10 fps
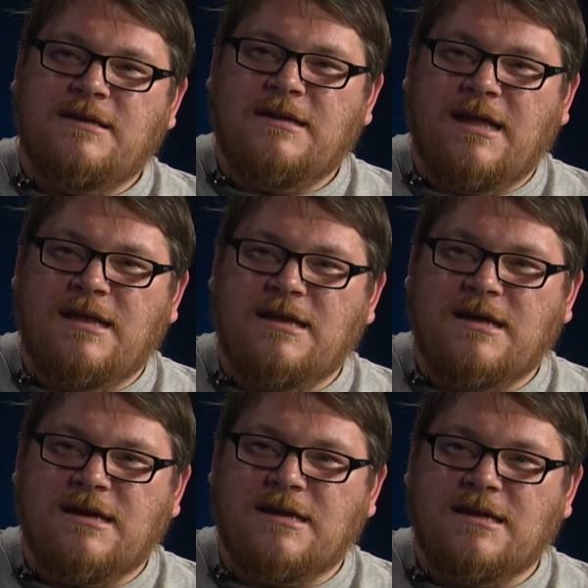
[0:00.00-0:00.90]
and
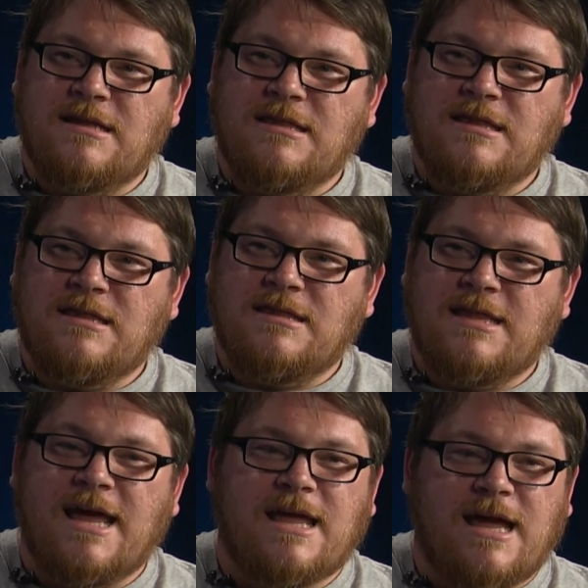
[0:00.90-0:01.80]
uh,
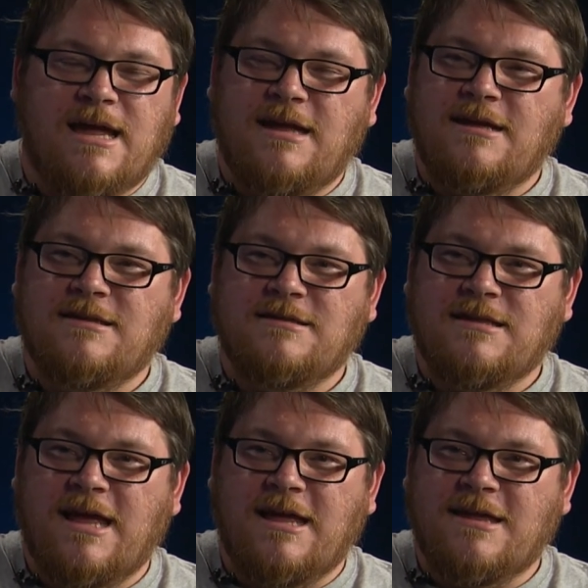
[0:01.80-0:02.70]
that guy
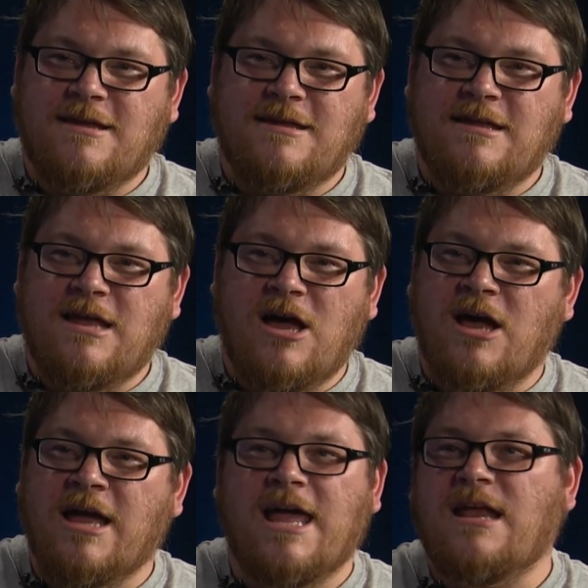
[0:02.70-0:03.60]
like
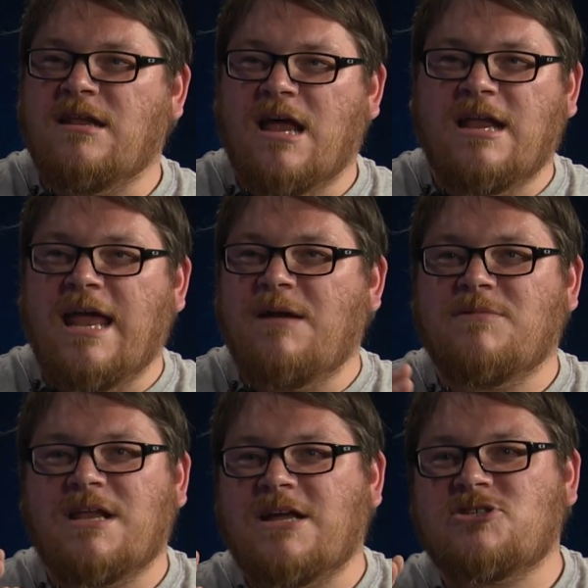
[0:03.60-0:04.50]
again a name
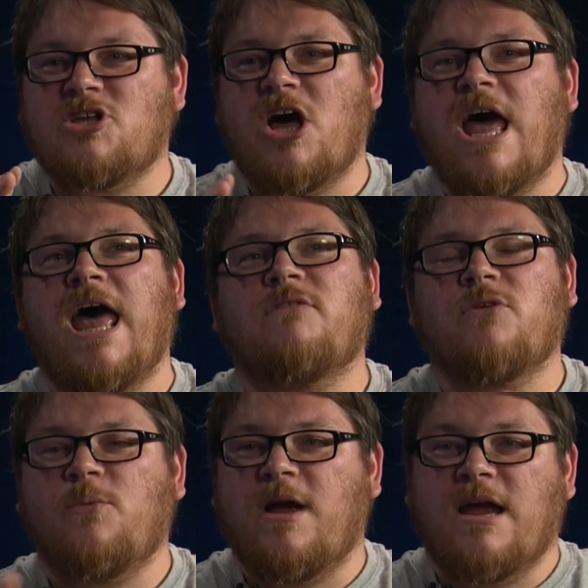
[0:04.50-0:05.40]
that I saw
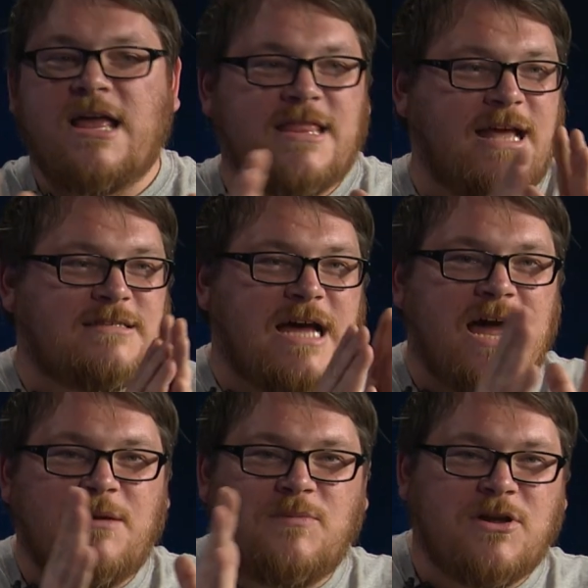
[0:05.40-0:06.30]
everywhere in that
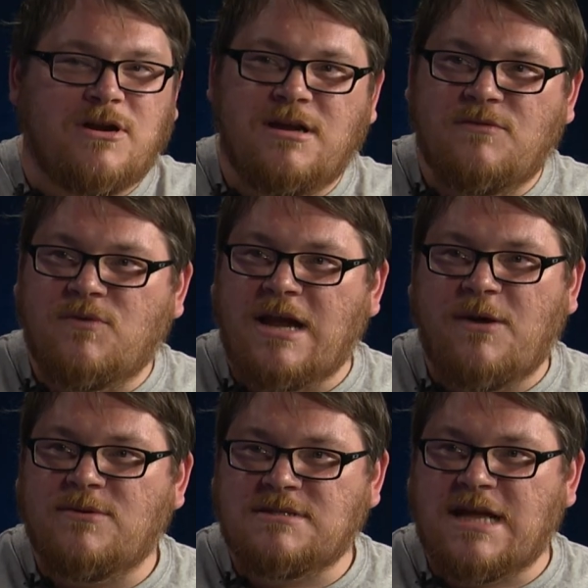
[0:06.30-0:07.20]
time period of when I
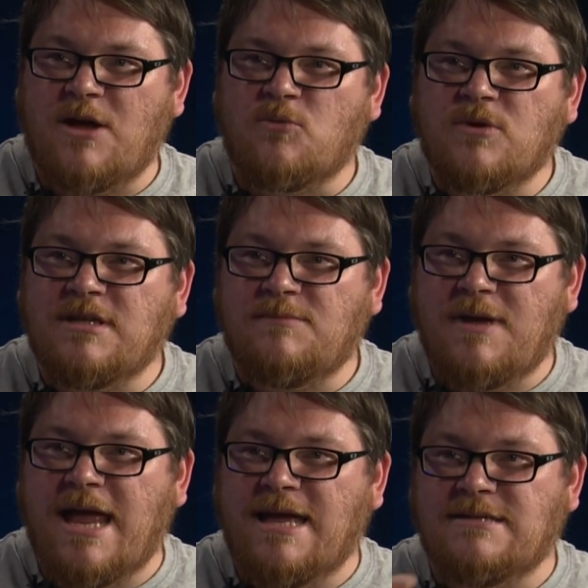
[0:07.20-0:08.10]
was like really
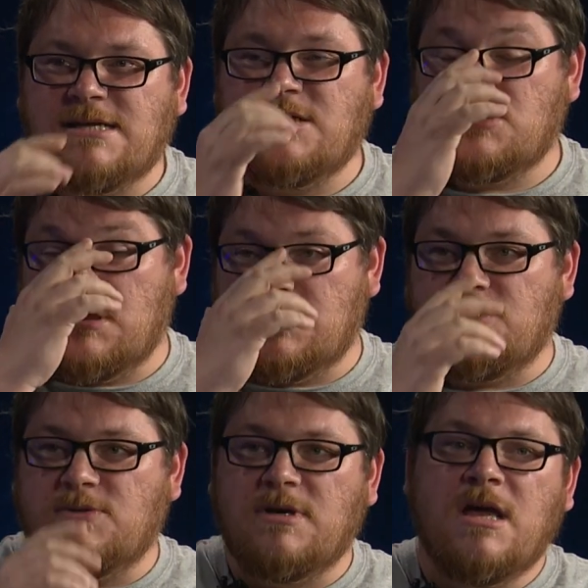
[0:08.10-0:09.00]
paying attention
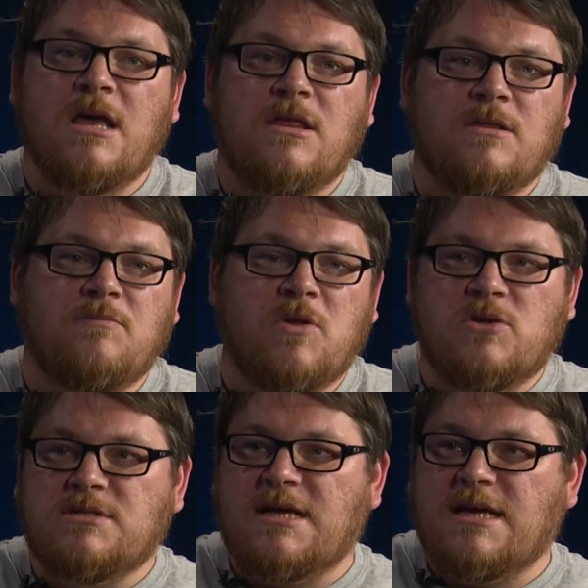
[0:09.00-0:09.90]
to
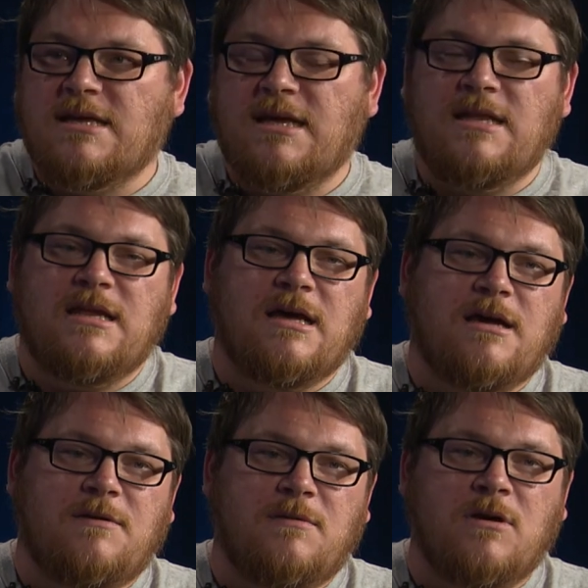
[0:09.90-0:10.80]
music and
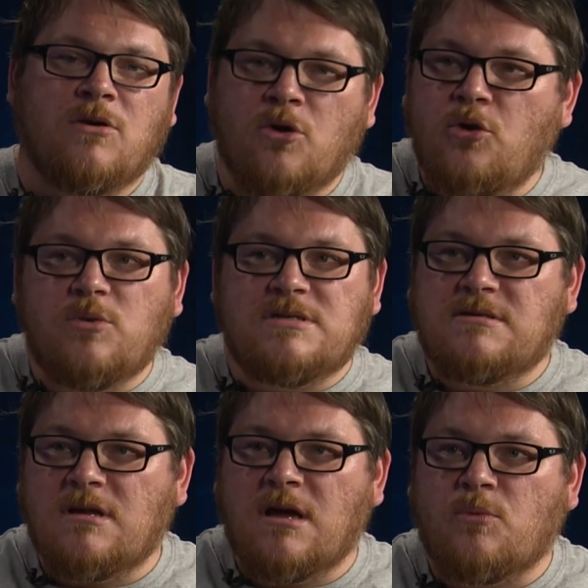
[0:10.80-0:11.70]
uh, or who was
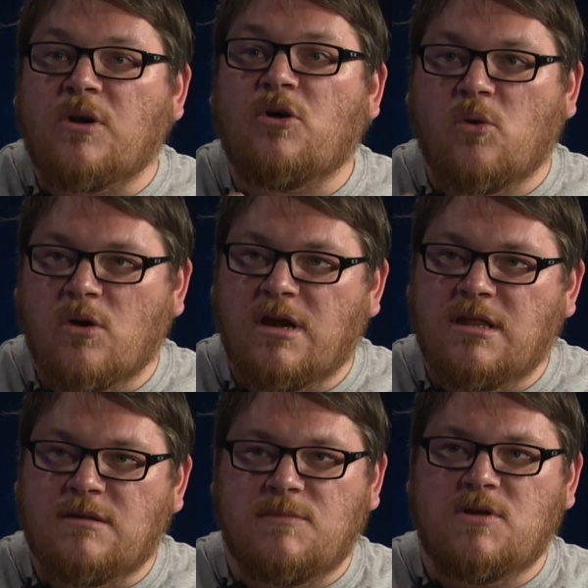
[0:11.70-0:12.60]
uh,
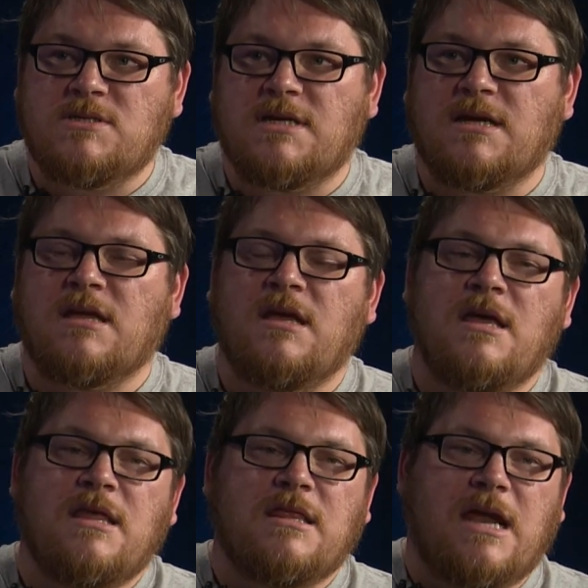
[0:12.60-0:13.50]
recording the music
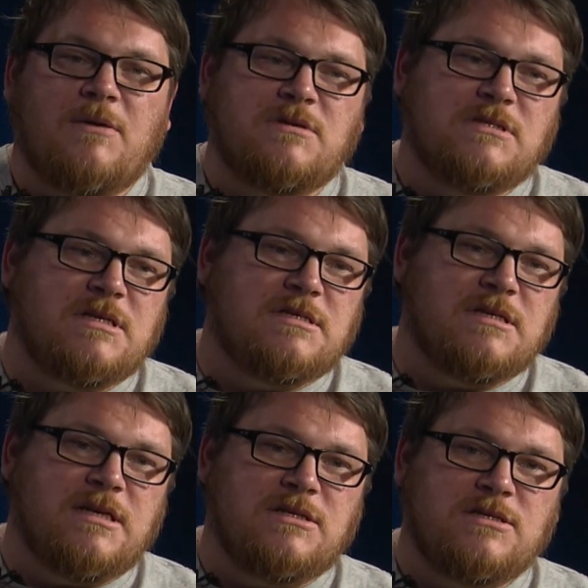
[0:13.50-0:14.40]
mm-hmm. that I was
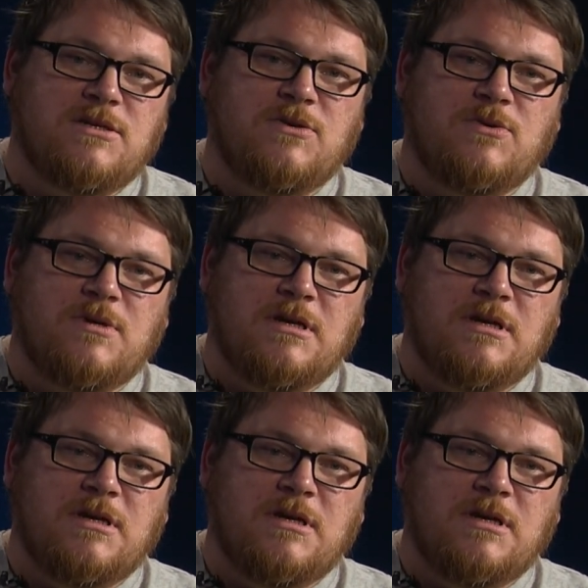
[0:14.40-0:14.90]
listening to,